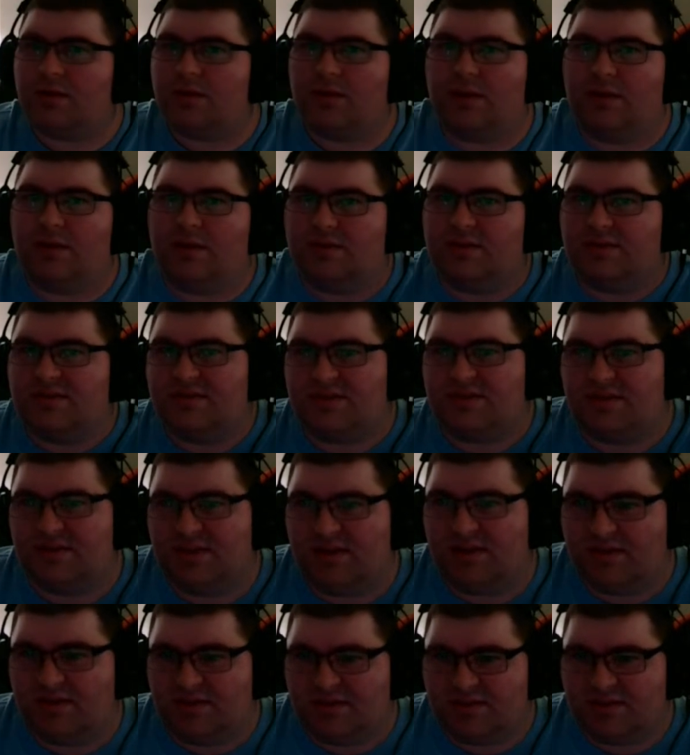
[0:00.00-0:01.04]
And let's see
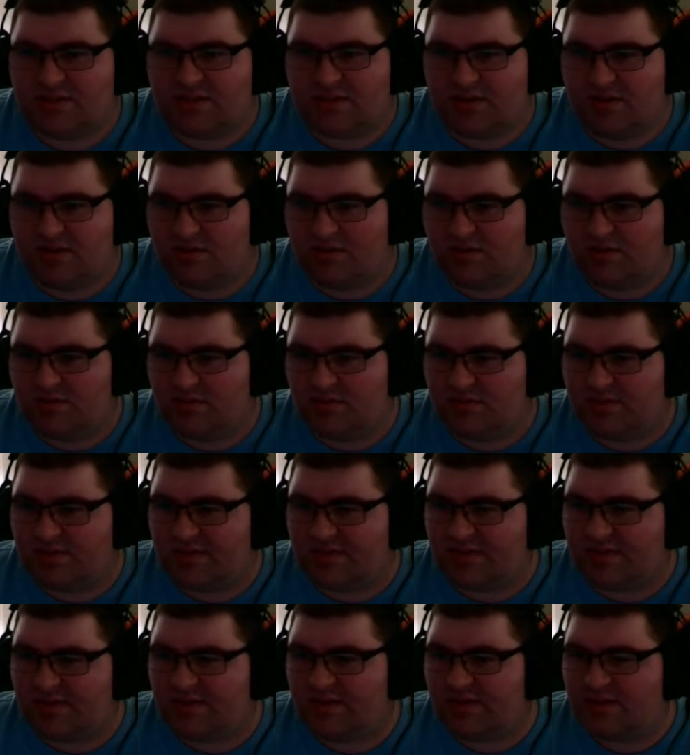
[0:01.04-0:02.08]
how this
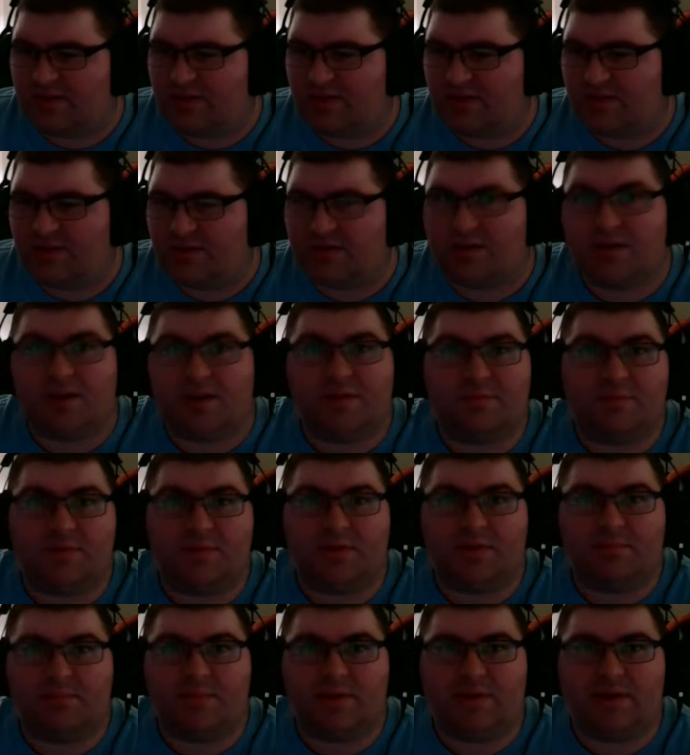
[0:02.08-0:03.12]
goes. Give me
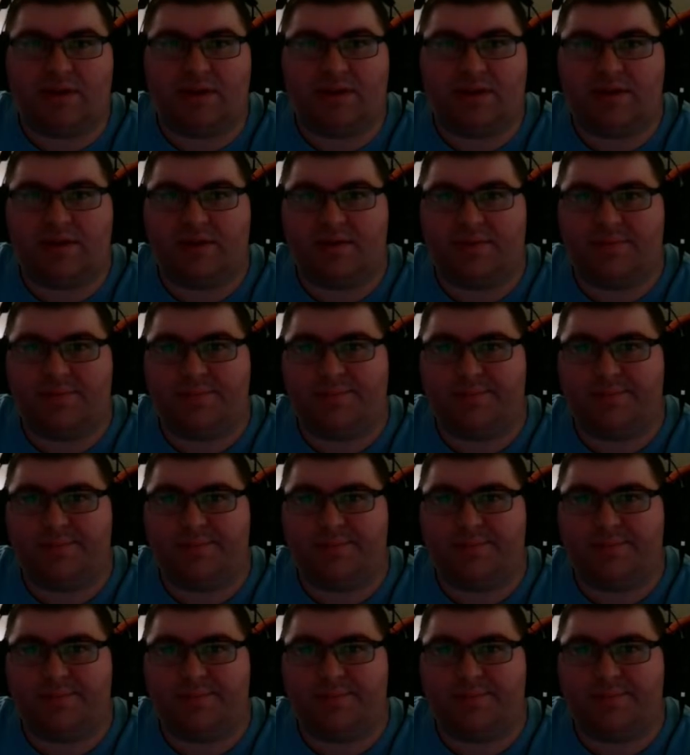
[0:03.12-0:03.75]
a minute here.